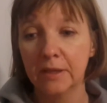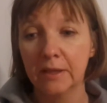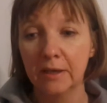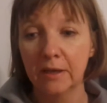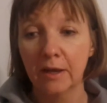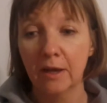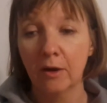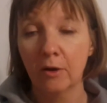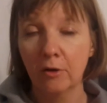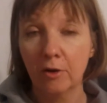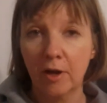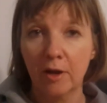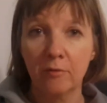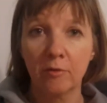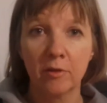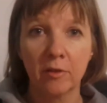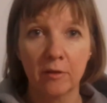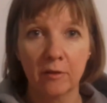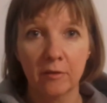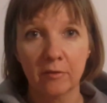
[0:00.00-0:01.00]
And now
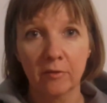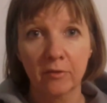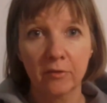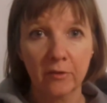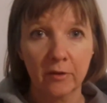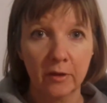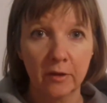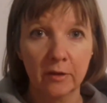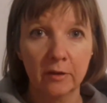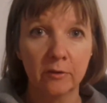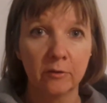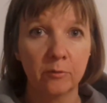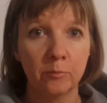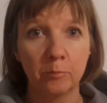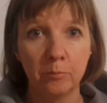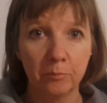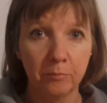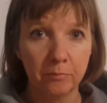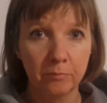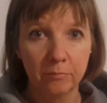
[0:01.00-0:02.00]
everything's kind of
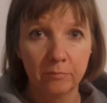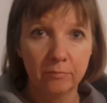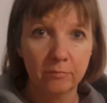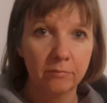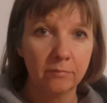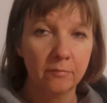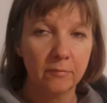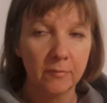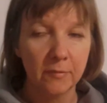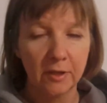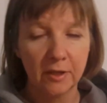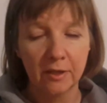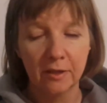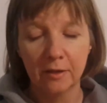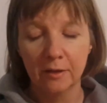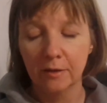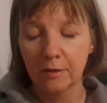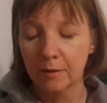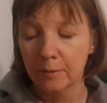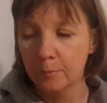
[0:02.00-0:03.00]

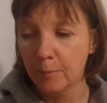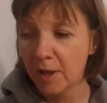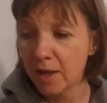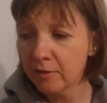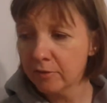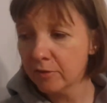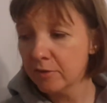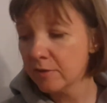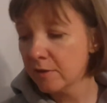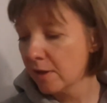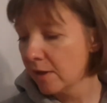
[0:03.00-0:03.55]
in a mess.